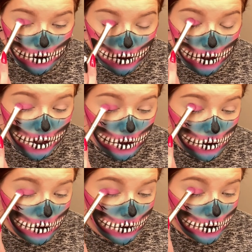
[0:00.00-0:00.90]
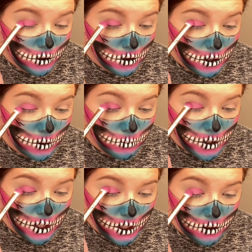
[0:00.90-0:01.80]
And I know, you're like,
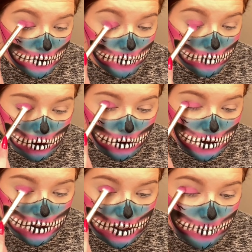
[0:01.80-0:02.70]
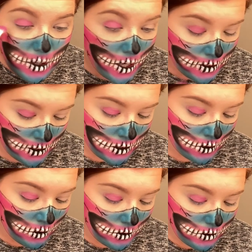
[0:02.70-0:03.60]
wait, you're just like packing
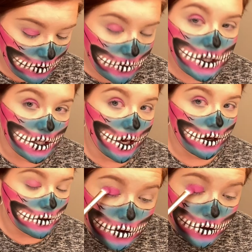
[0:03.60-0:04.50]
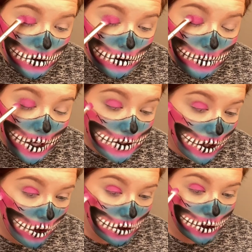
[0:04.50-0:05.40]
it on? I'm like, yeah. So I'm gonna pack
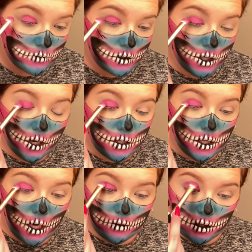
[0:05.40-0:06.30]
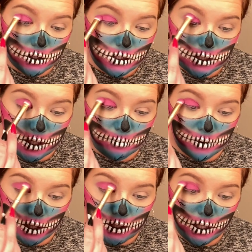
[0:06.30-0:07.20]
that all over and then just like
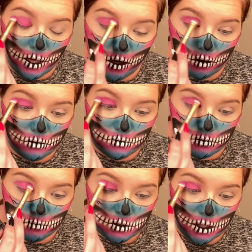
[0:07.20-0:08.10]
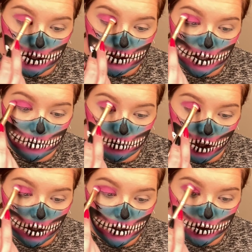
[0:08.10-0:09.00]
blend it out with that same
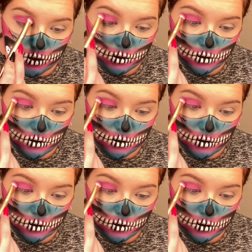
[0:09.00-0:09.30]
brush.